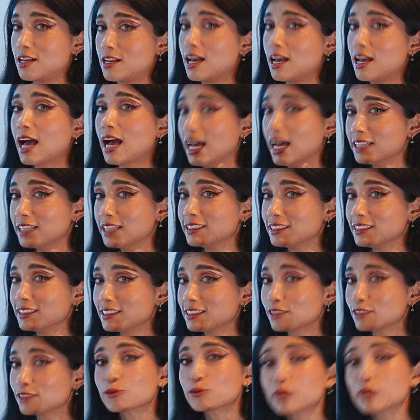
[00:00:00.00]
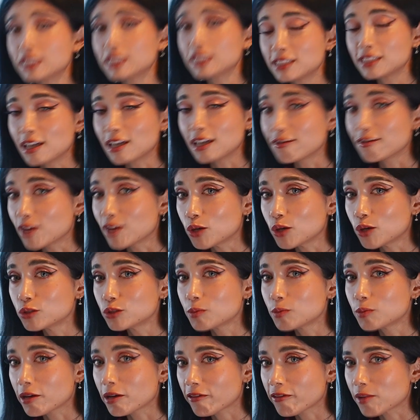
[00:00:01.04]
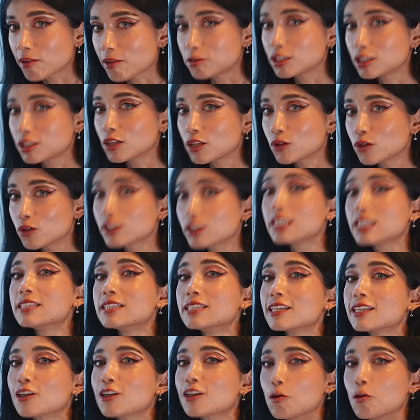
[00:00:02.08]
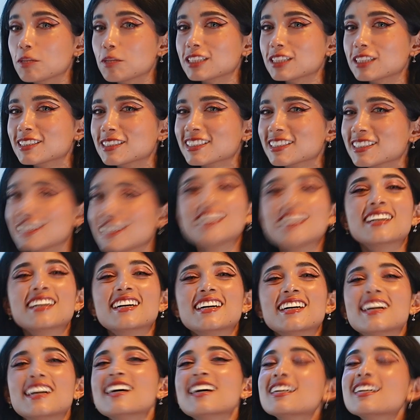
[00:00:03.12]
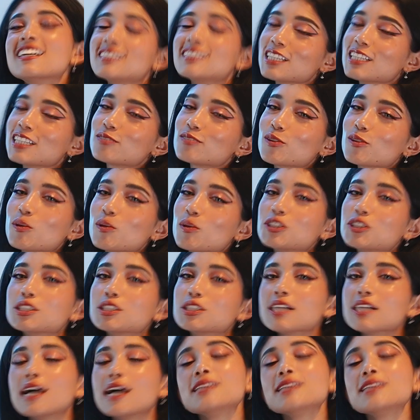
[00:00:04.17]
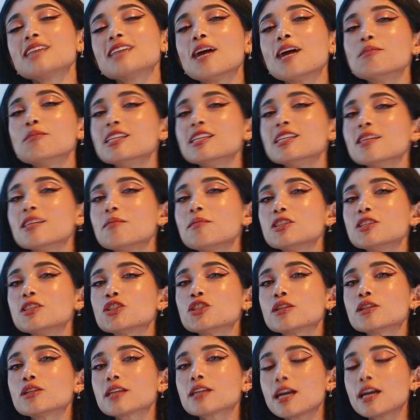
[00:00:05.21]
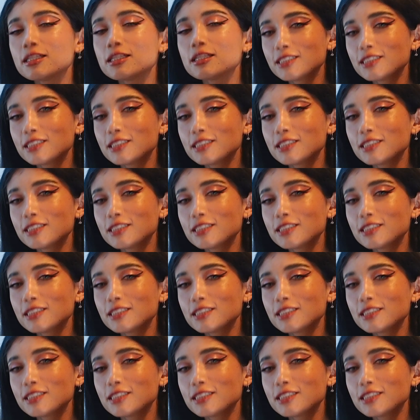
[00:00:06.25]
and read about my favorite look in the comments. Thanks for watching, guys. I'm Lina Mayorga.